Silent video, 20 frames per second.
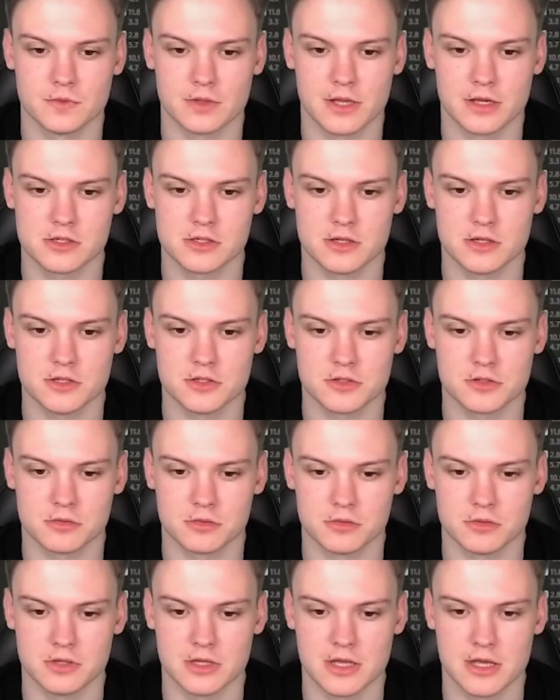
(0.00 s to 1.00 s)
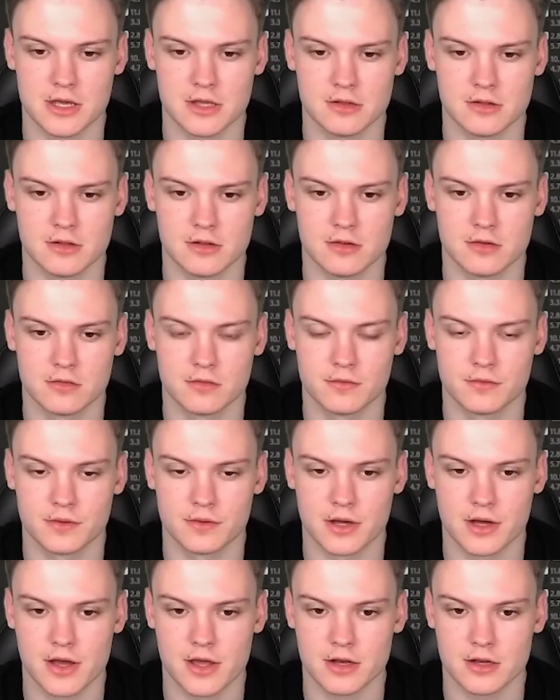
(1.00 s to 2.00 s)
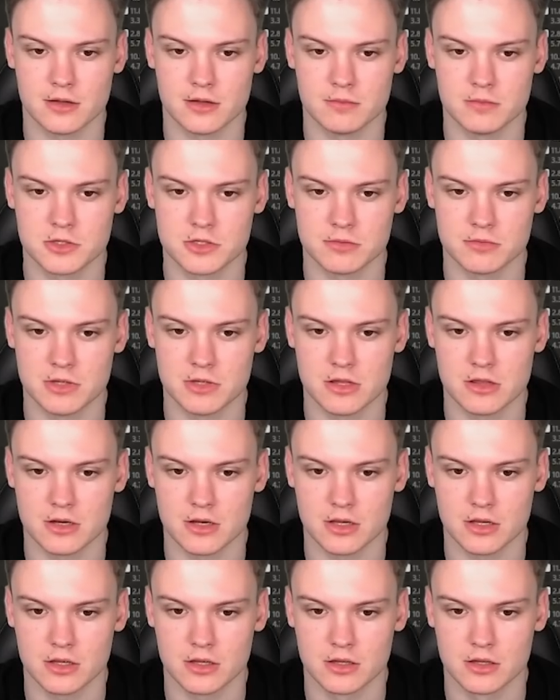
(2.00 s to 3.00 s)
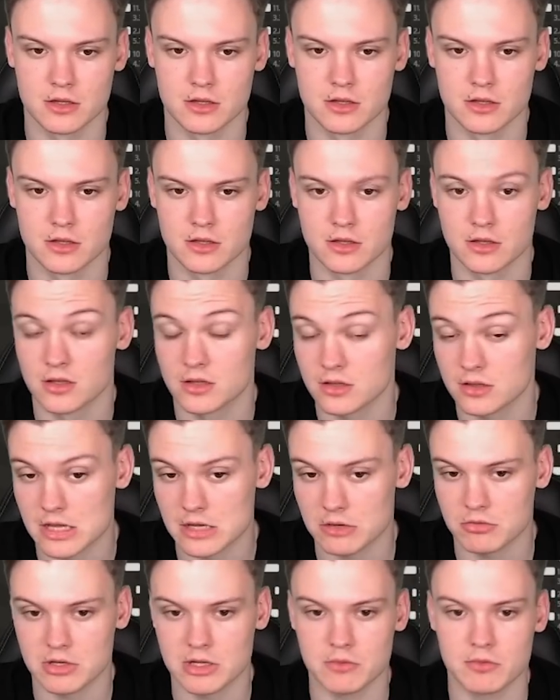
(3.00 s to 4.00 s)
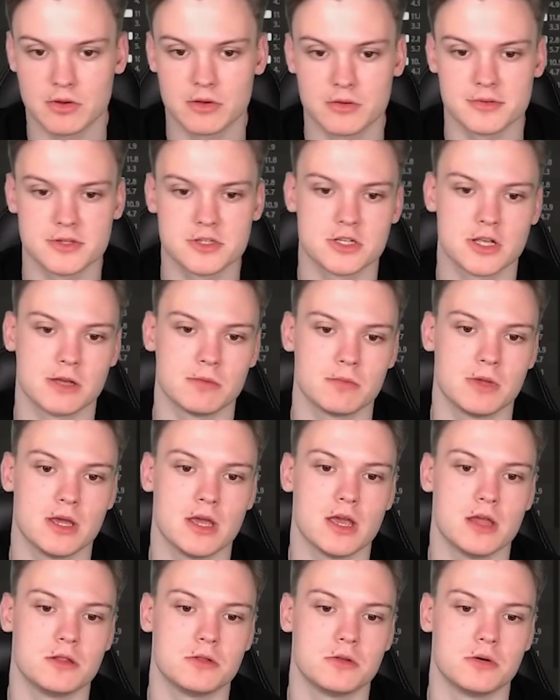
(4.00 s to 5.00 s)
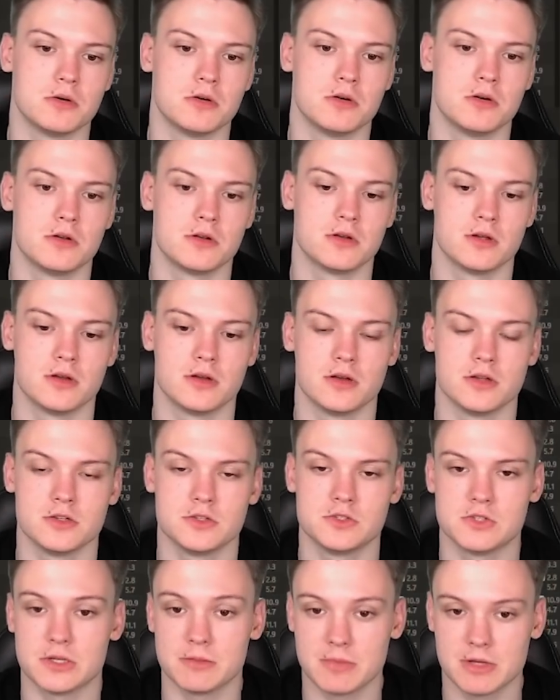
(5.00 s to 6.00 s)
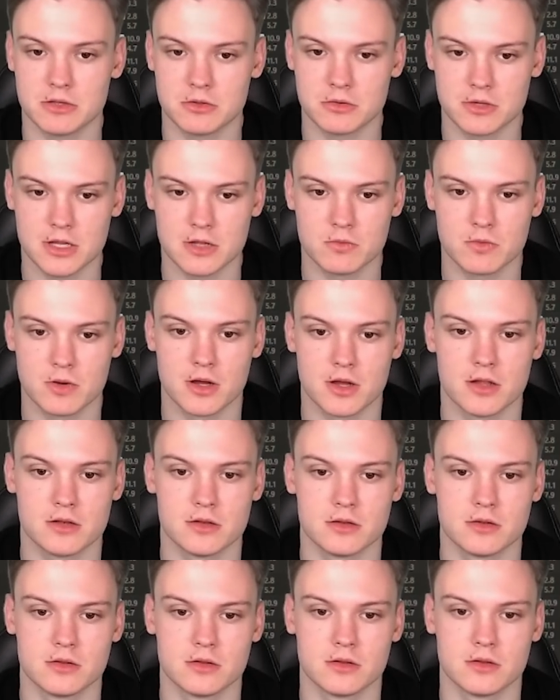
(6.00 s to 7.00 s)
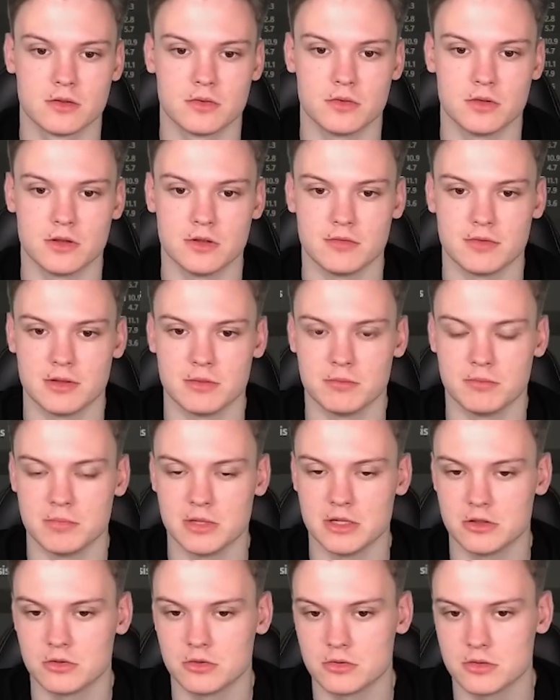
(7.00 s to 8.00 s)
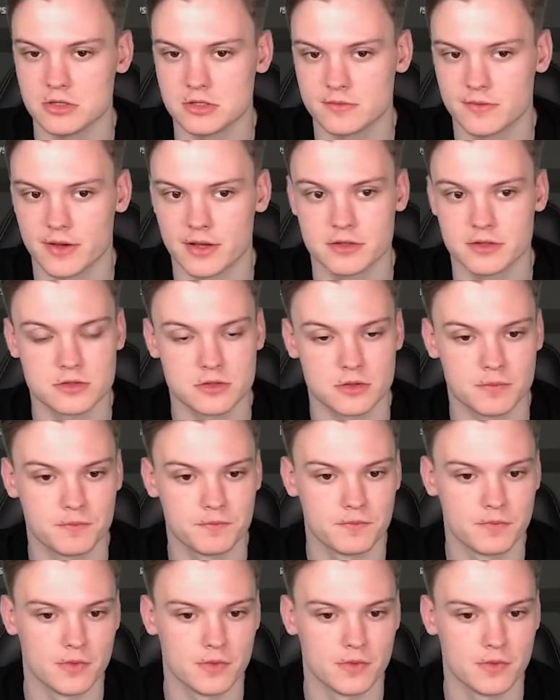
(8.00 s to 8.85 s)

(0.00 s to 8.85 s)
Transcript: Actually, just Rook D8 is fine, and Bishop D3. Take on E1 with checkmate, or checkmate on A1, or even B2 is fine. So